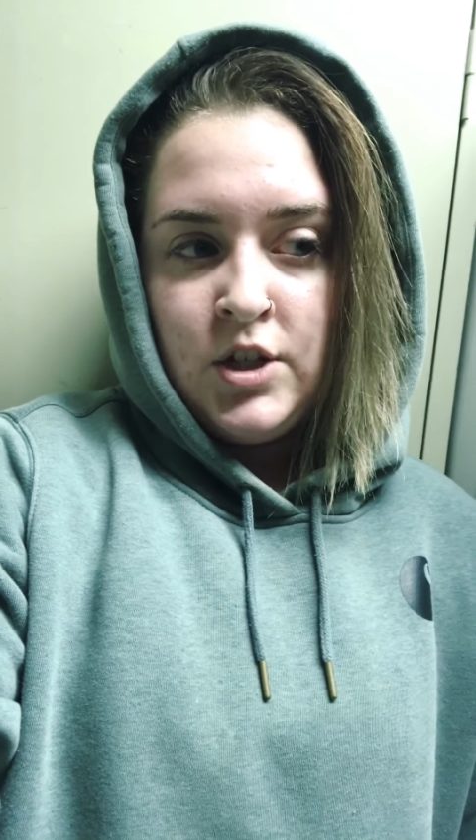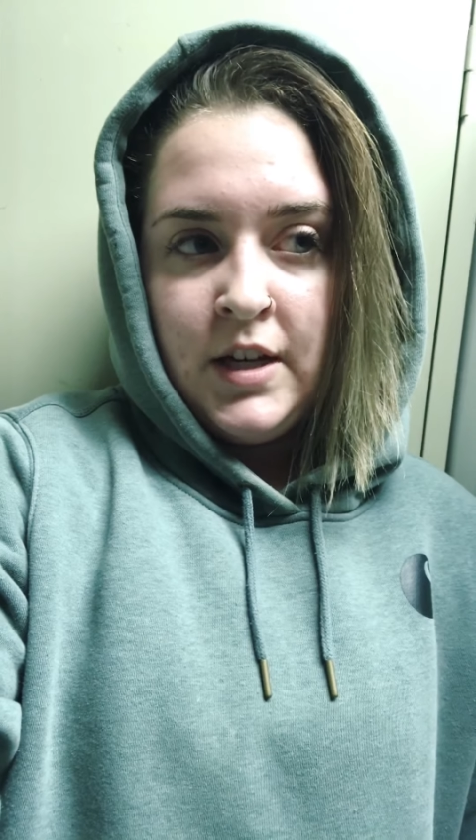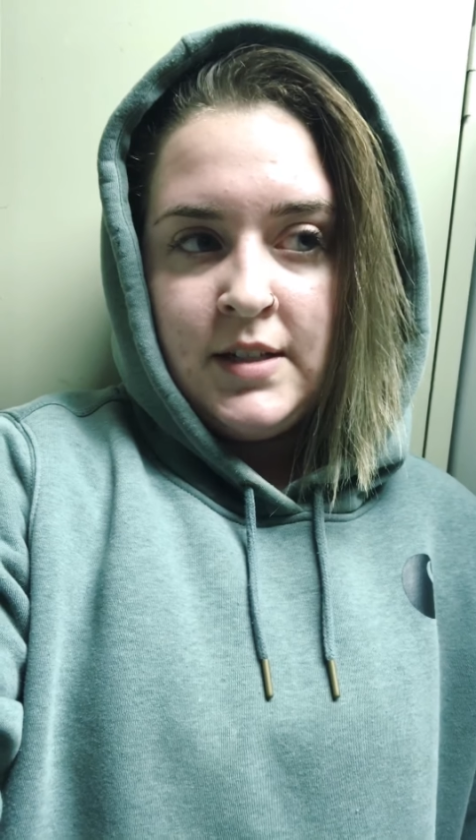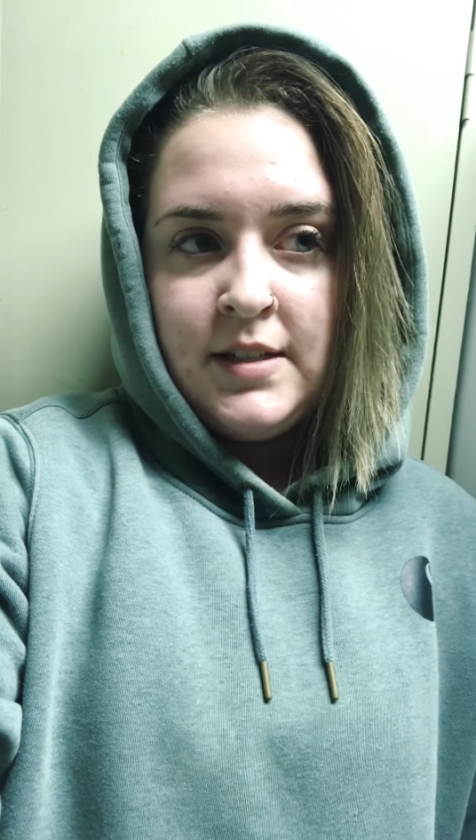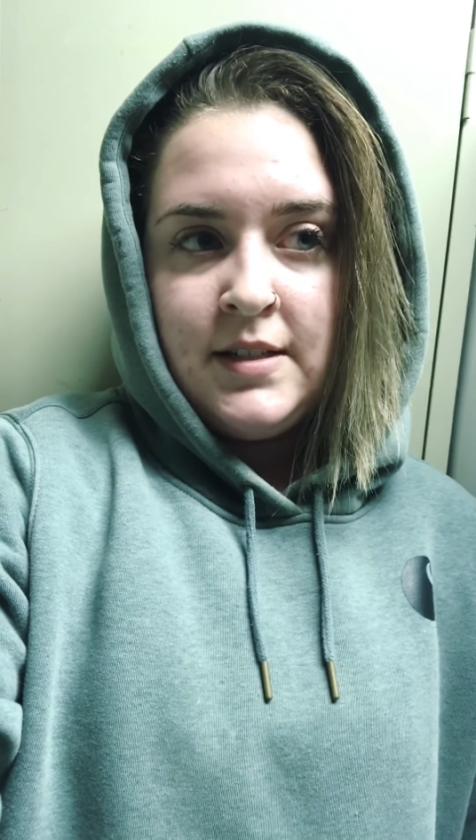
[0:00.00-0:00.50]

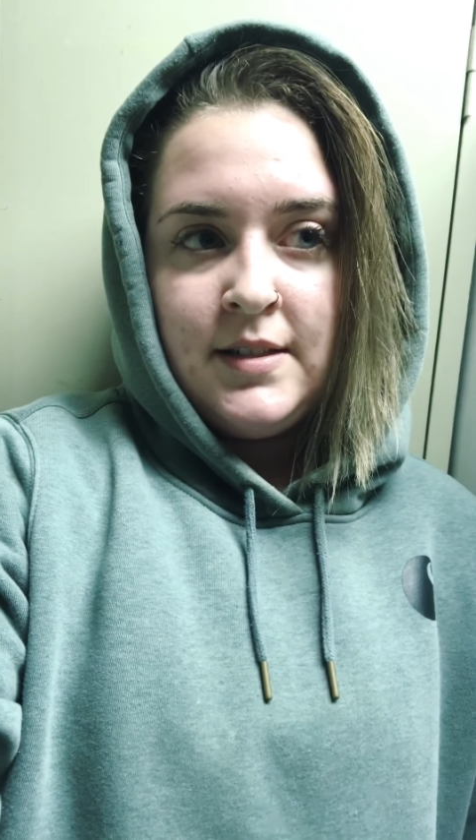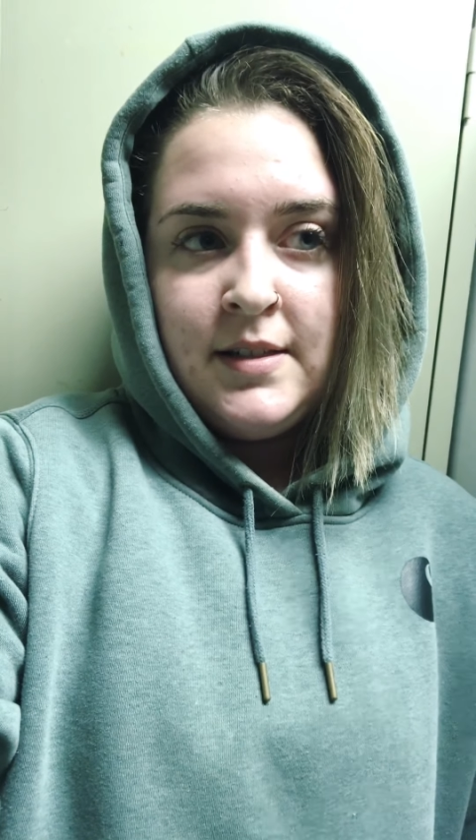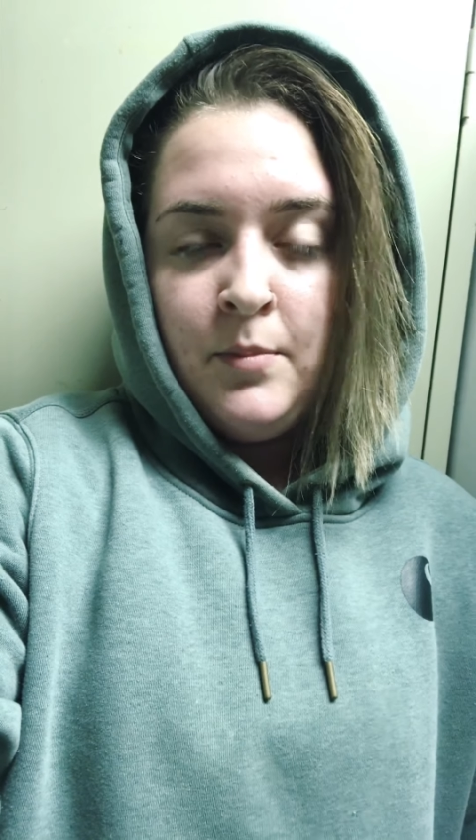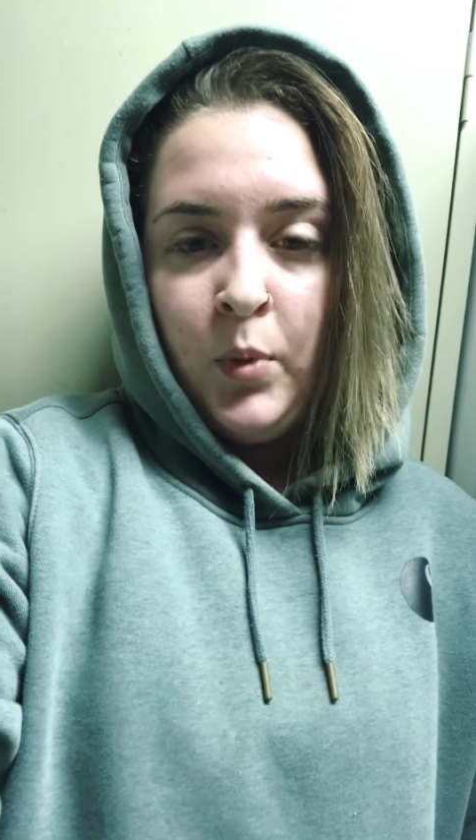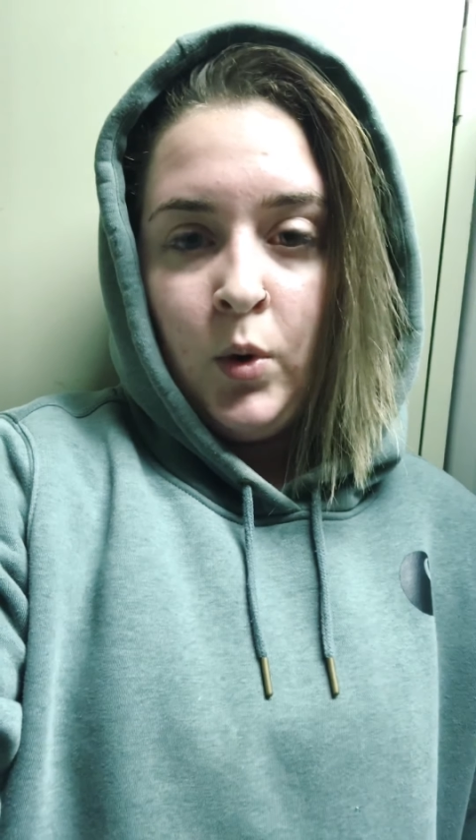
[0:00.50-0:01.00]

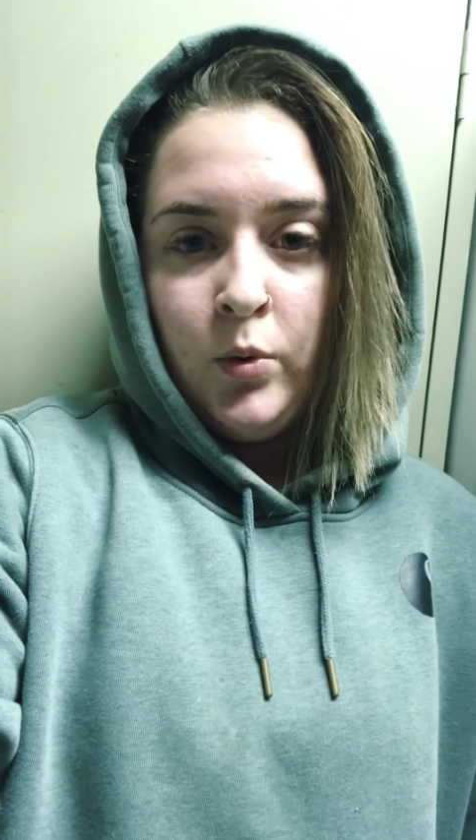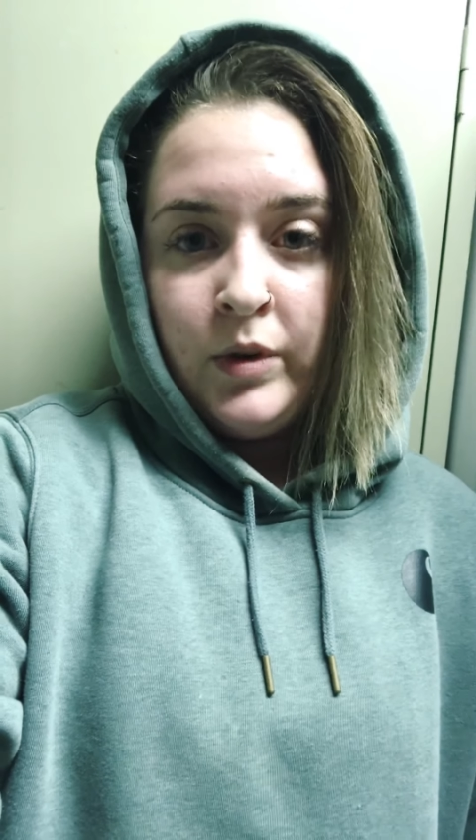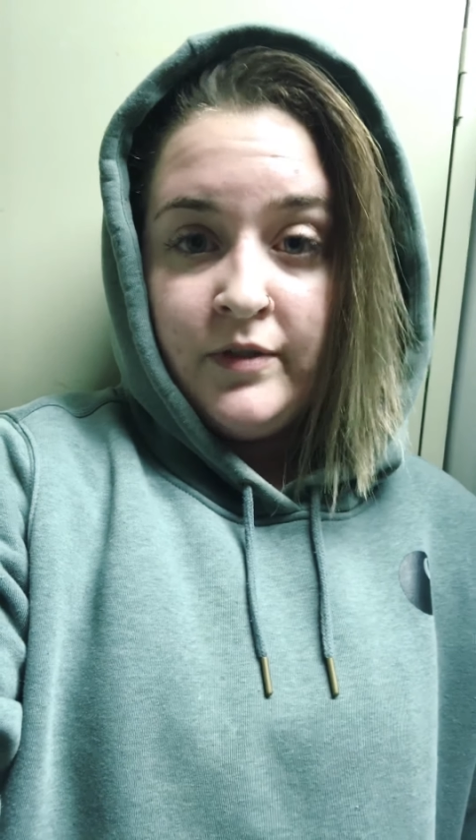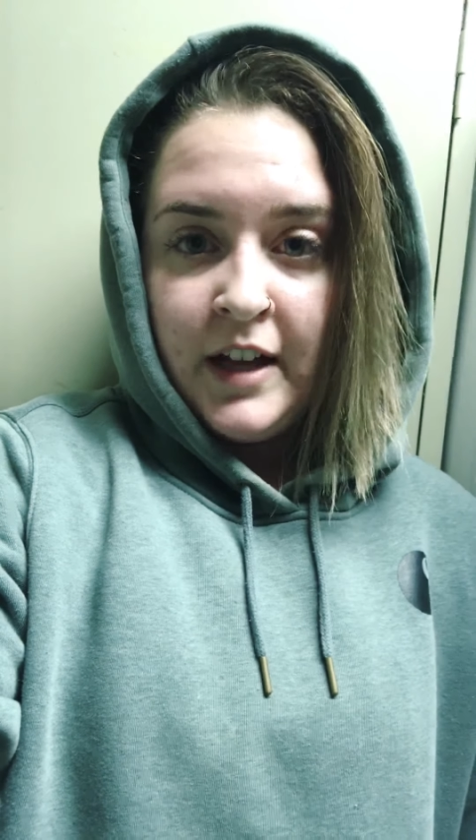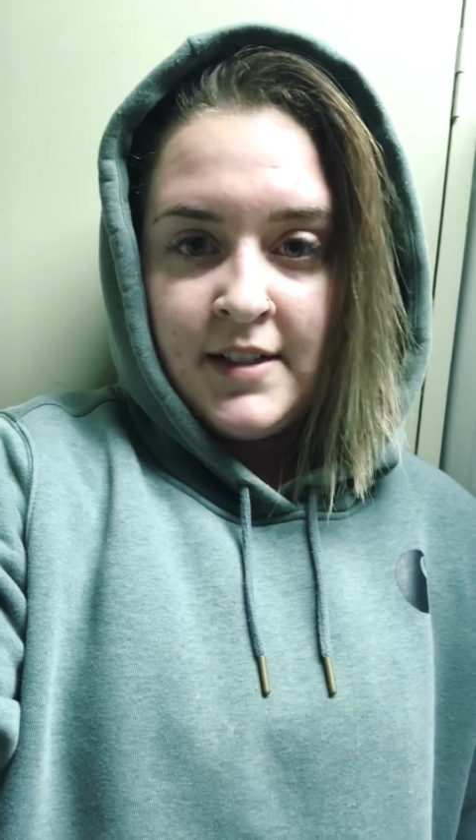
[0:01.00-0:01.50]
just simple
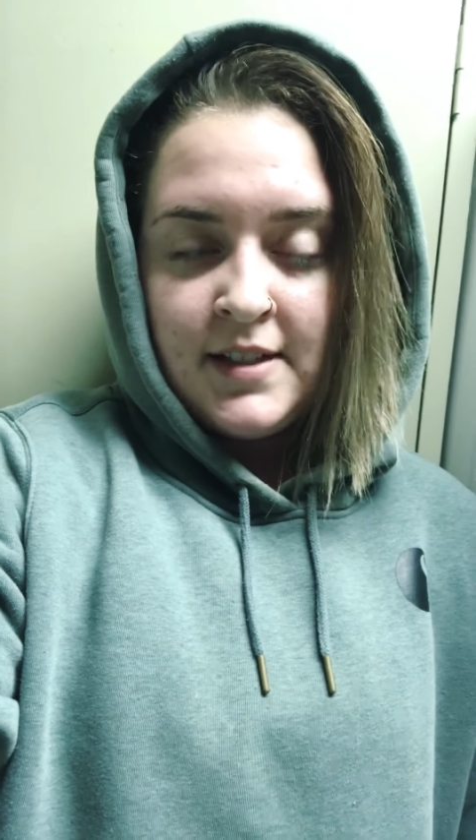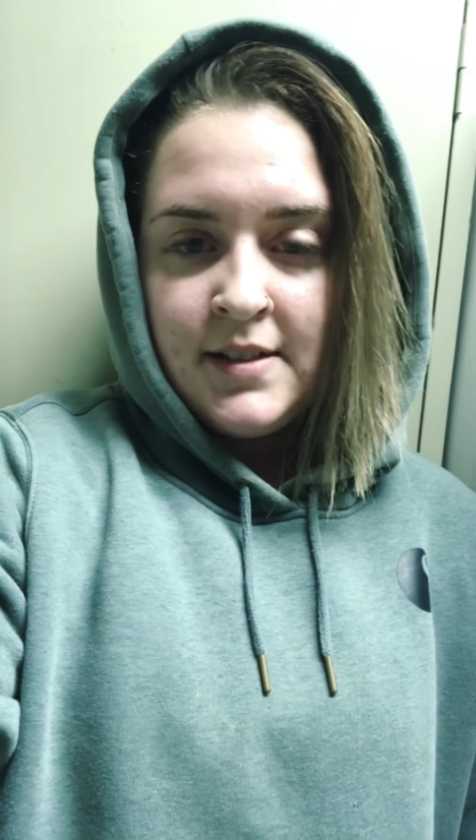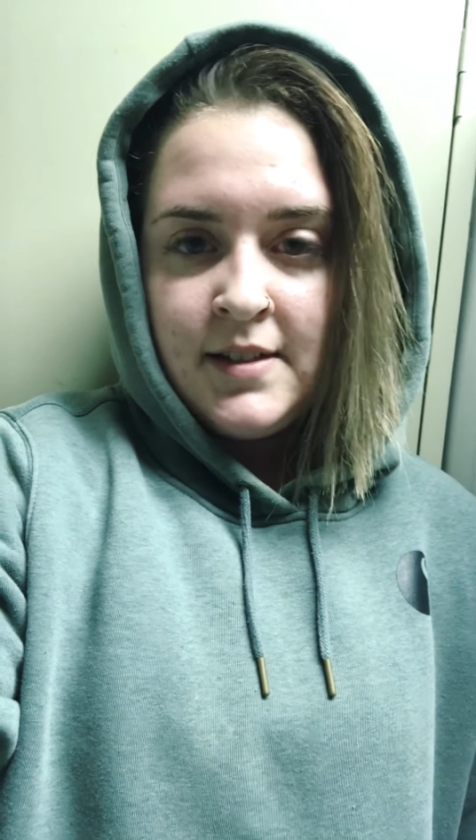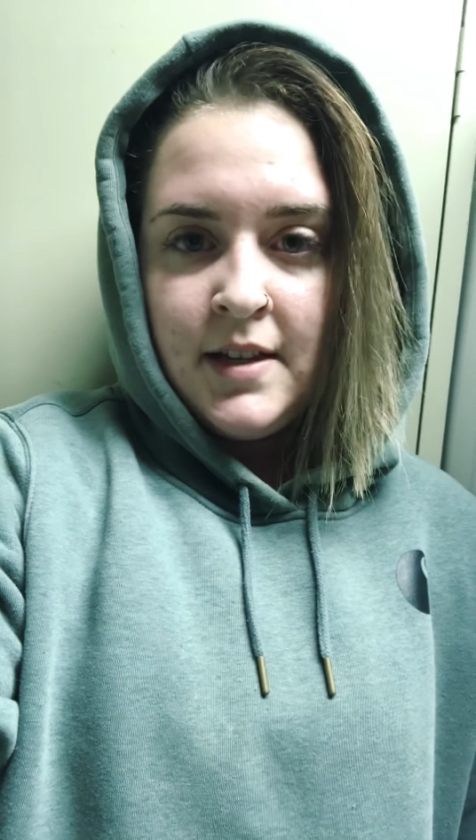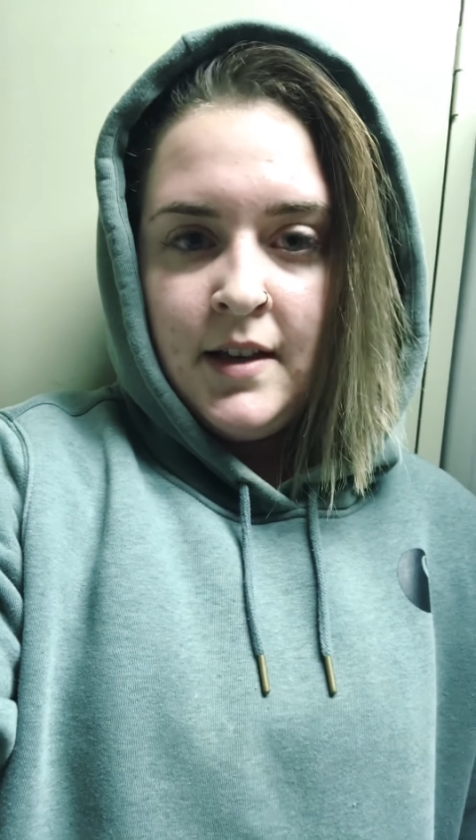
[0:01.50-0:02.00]

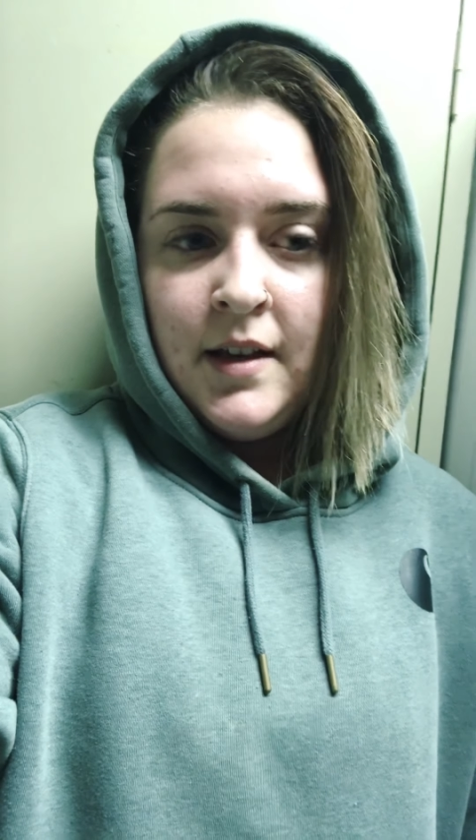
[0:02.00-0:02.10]
reflexes